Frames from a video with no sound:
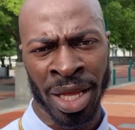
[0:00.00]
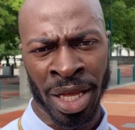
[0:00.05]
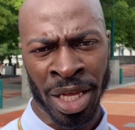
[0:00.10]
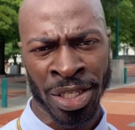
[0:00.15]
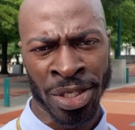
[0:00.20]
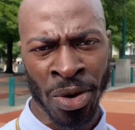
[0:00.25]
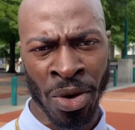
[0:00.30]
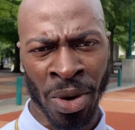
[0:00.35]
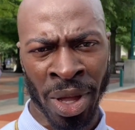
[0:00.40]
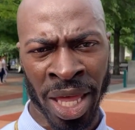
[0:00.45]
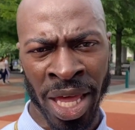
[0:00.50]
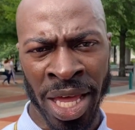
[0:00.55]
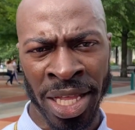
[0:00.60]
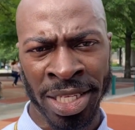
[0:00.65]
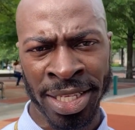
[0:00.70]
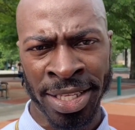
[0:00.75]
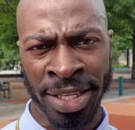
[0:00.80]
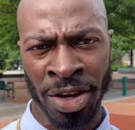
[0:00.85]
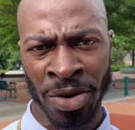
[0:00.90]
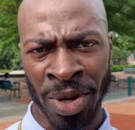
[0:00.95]
It's okay
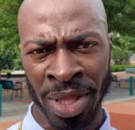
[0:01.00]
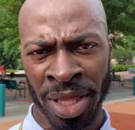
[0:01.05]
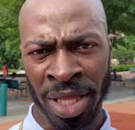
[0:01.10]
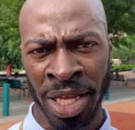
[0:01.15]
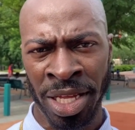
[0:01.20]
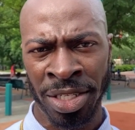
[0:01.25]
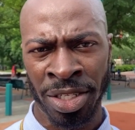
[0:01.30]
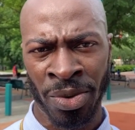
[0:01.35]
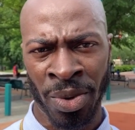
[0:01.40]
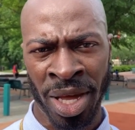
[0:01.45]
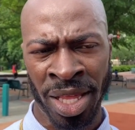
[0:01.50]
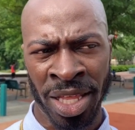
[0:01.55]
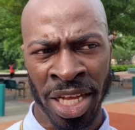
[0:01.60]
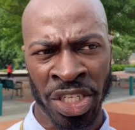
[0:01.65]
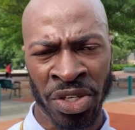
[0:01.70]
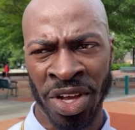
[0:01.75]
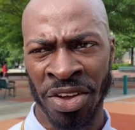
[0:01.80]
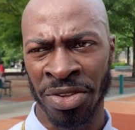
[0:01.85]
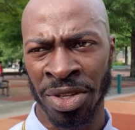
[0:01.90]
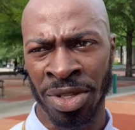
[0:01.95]
to deal with things the way
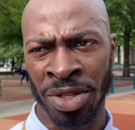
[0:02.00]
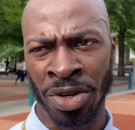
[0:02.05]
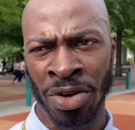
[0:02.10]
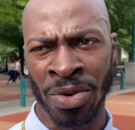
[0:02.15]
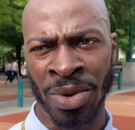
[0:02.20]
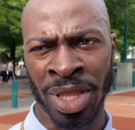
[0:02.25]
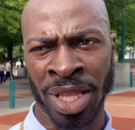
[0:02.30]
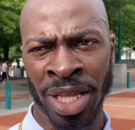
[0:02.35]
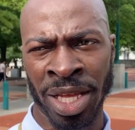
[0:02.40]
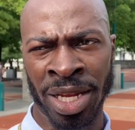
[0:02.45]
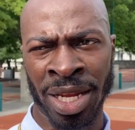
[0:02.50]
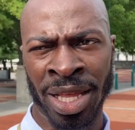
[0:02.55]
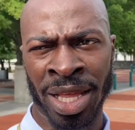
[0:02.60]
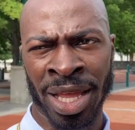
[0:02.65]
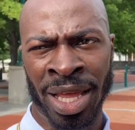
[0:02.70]
that you have to deal with it.